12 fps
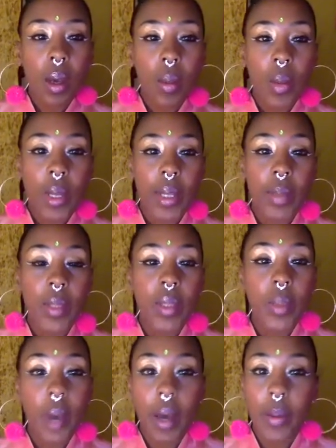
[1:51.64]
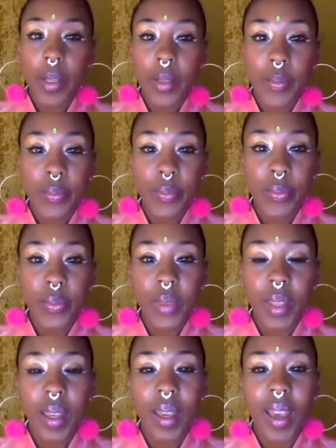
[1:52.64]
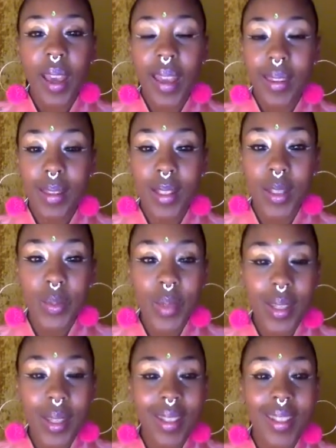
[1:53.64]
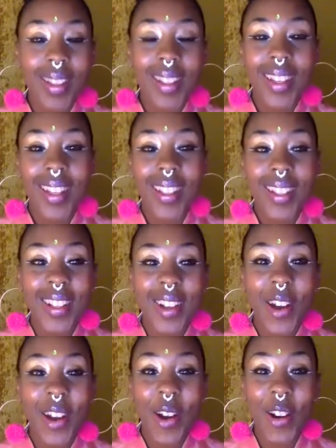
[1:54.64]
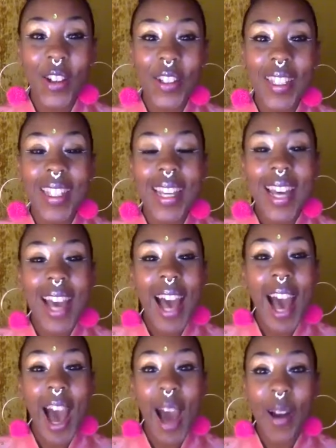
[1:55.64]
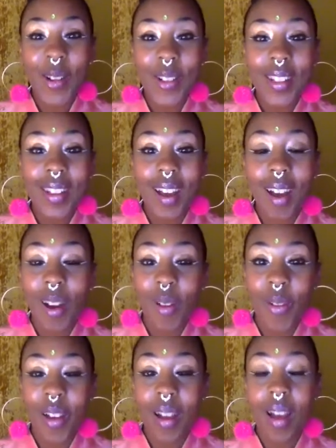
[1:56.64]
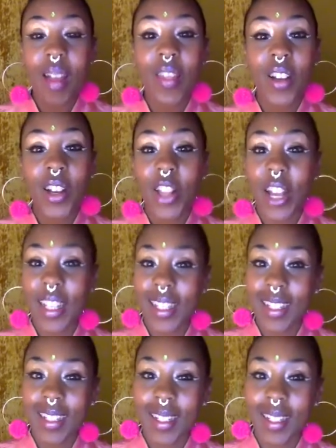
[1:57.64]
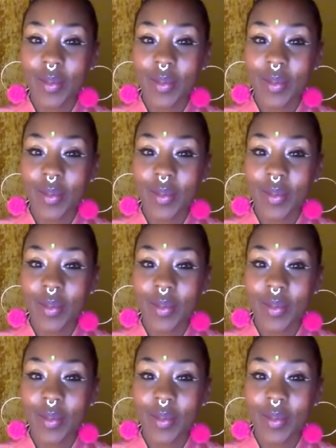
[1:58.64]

My name is Bobbi, and this piece is called Out of the Closet.